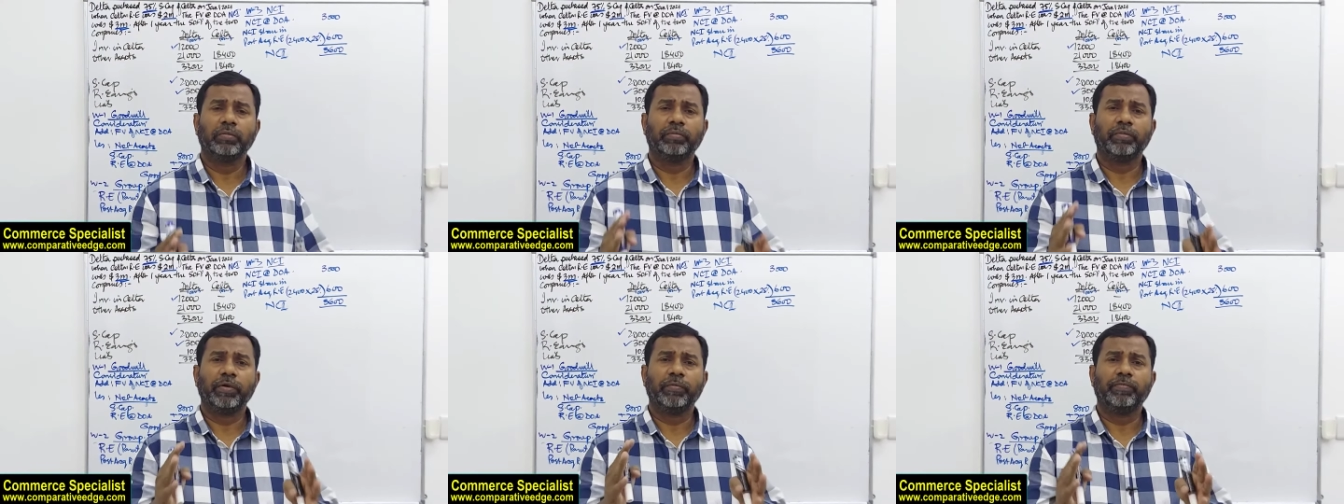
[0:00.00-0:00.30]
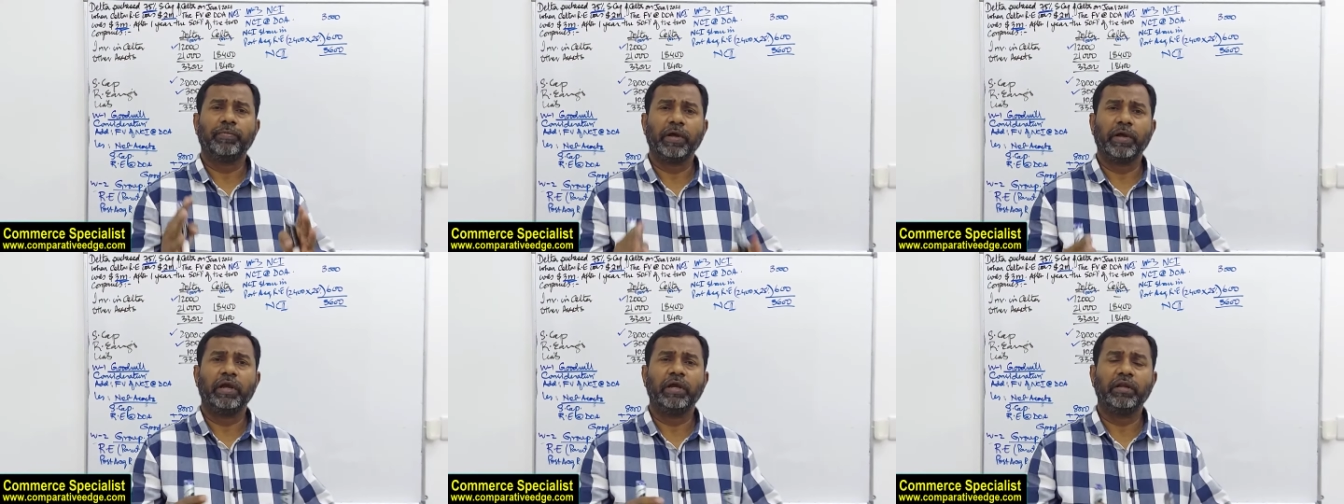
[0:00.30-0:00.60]

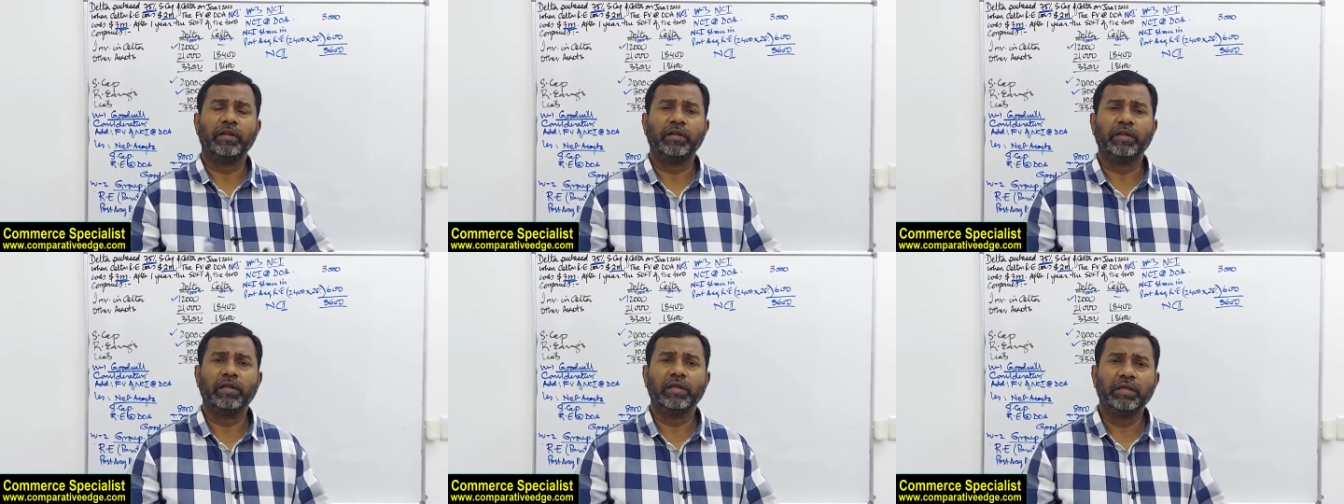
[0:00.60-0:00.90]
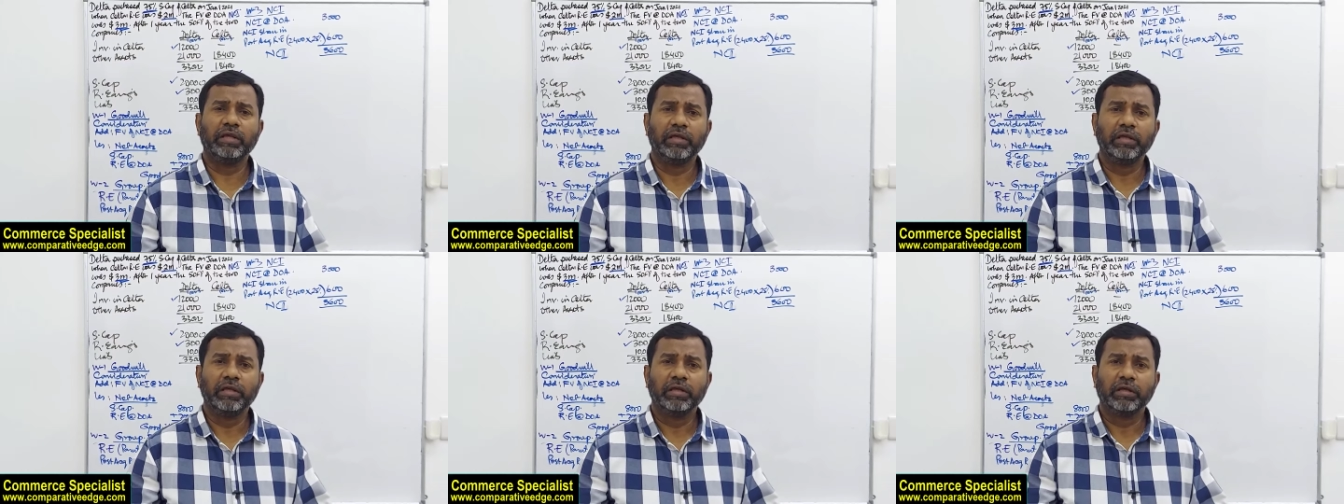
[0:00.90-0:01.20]
prepare
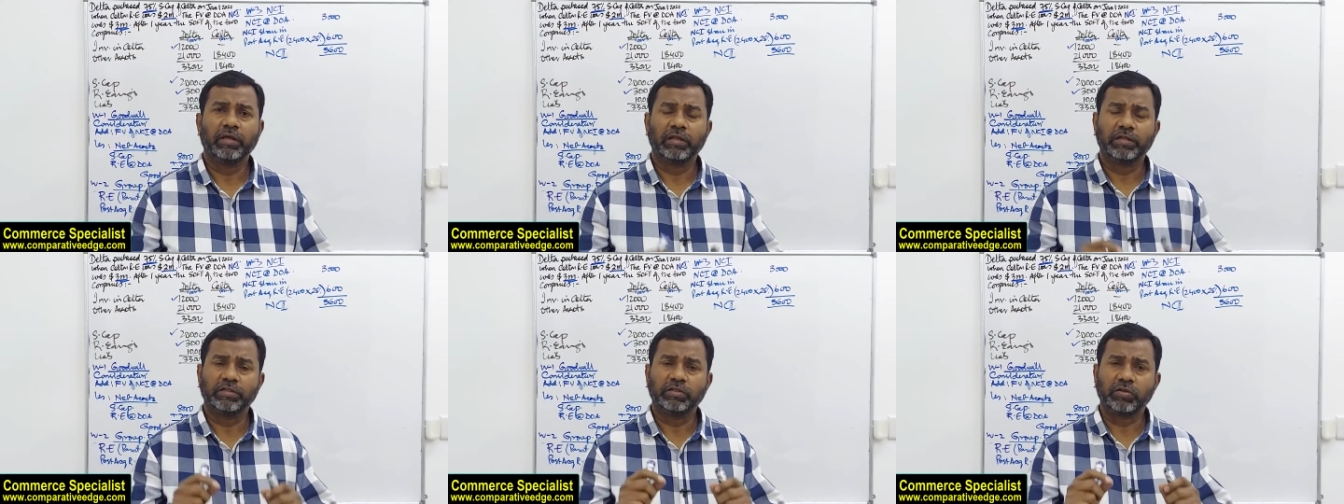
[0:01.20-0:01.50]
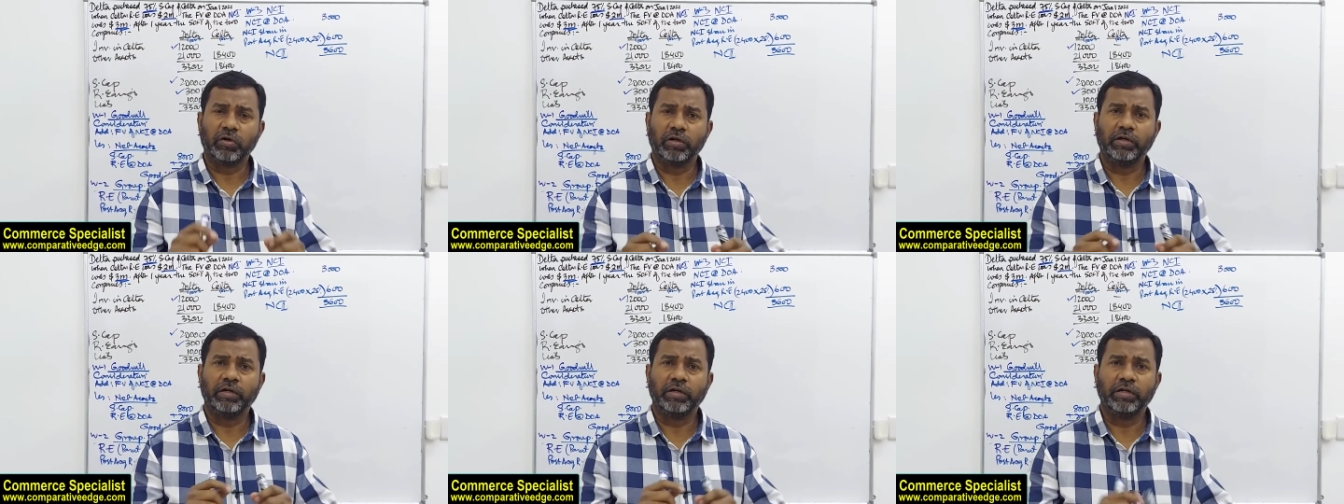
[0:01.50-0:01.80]
the
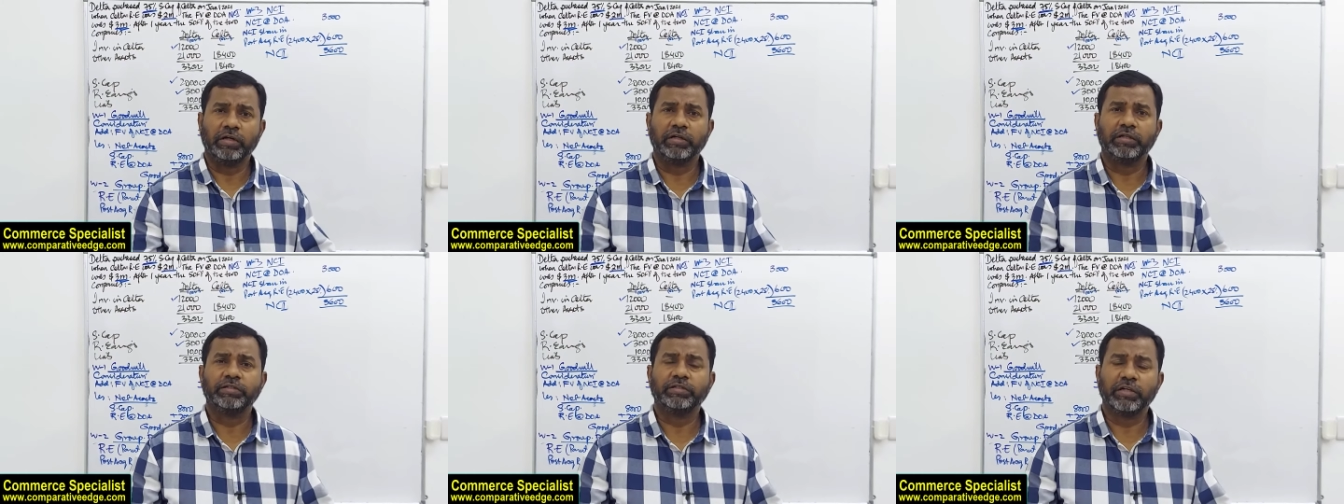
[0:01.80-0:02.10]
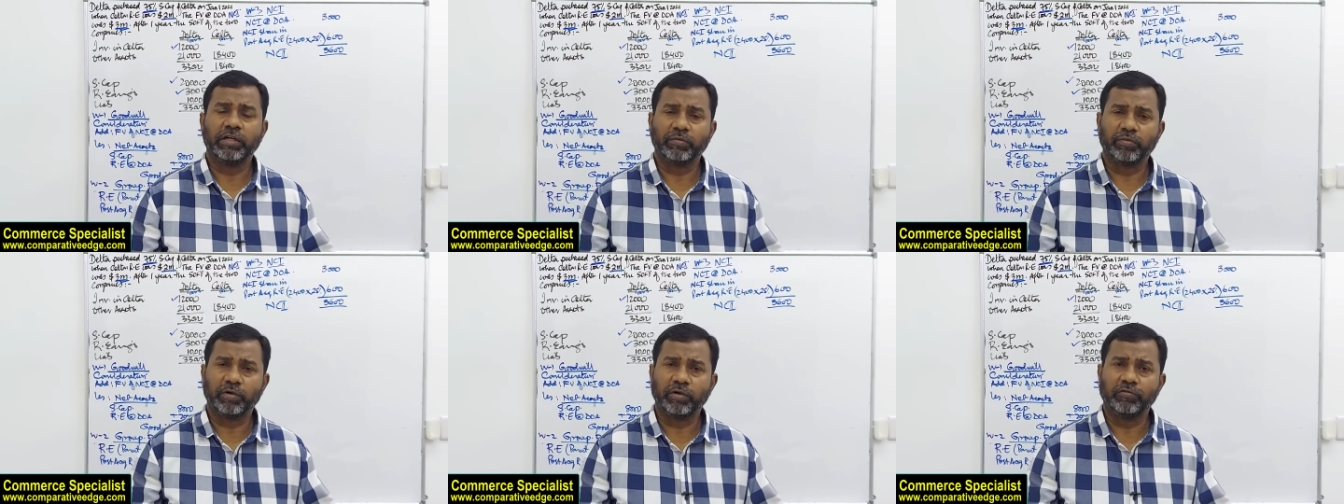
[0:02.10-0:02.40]
consolidated
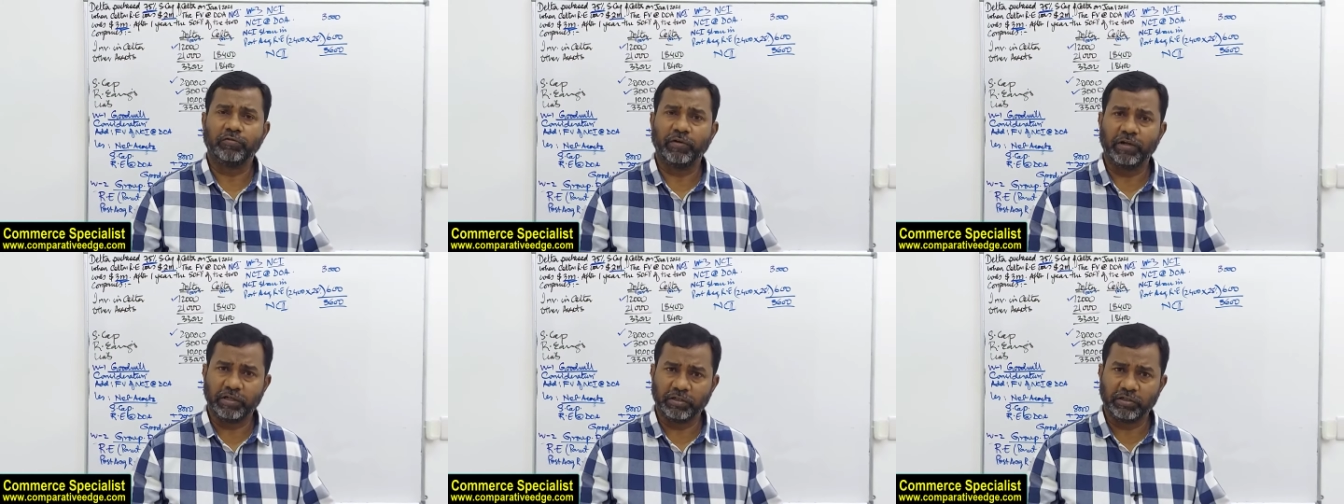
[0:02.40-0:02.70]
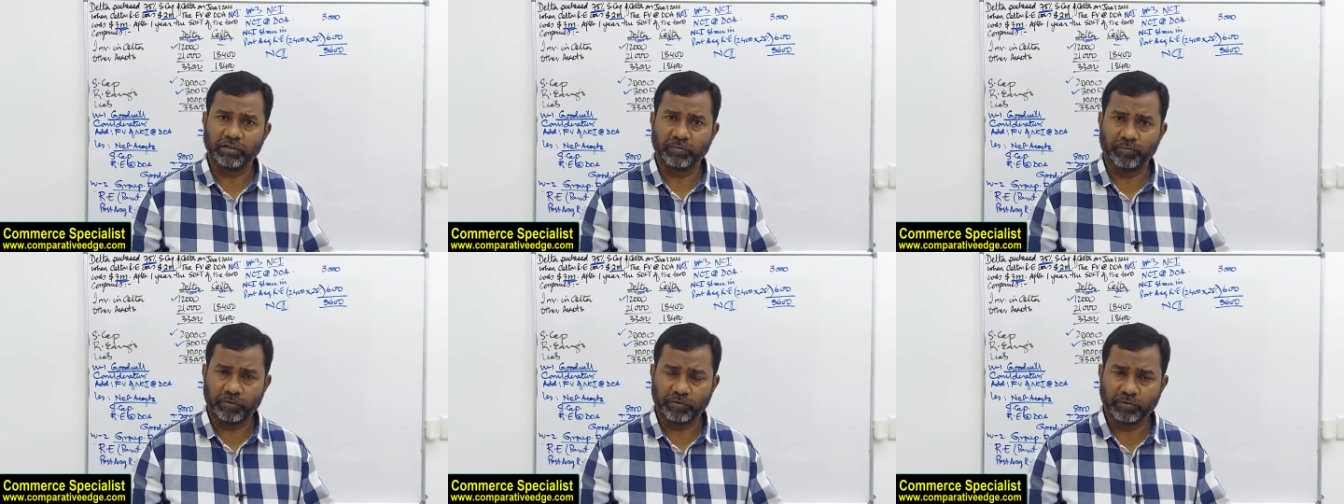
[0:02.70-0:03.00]
statement of
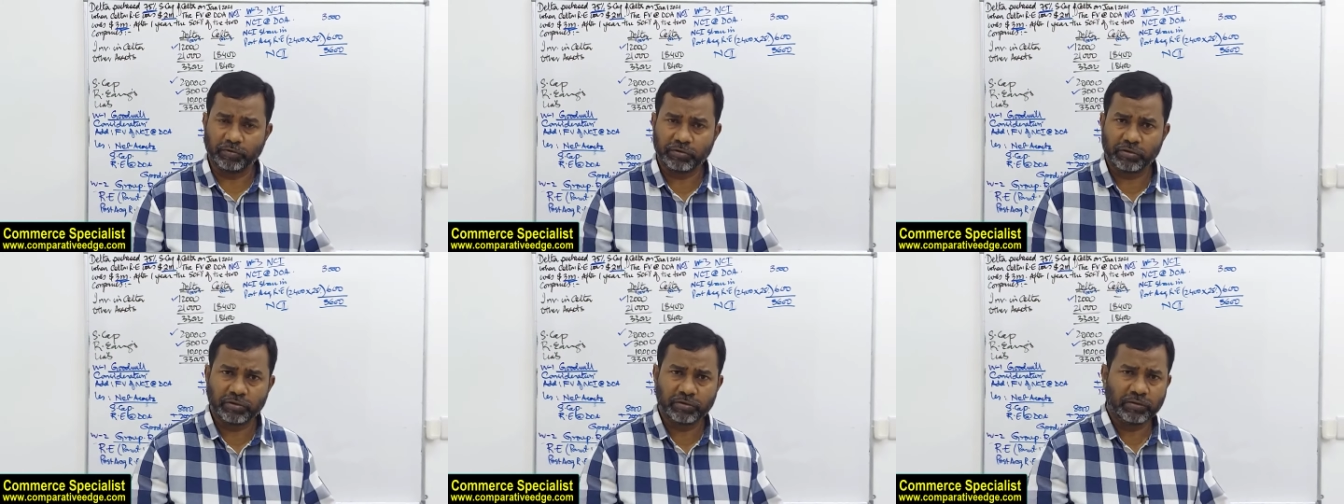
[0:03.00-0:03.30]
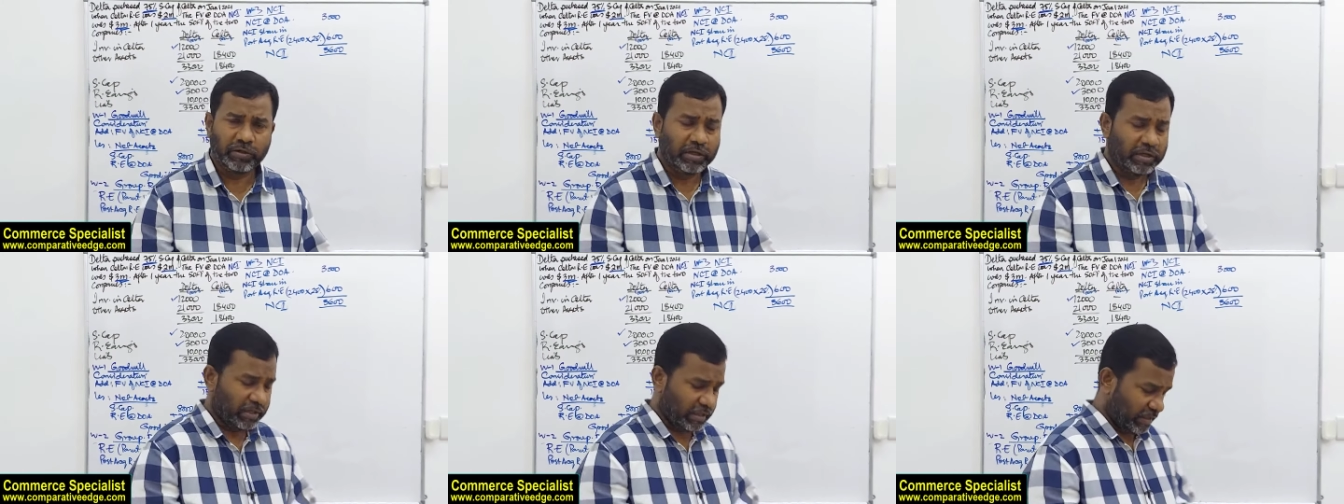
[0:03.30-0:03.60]
financial
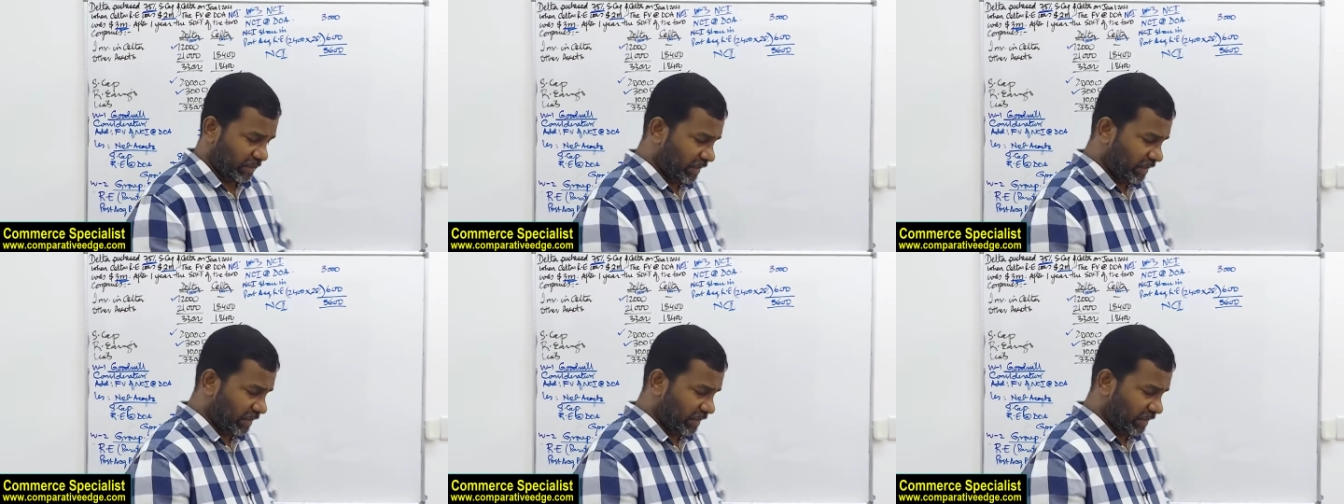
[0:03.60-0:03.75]
position.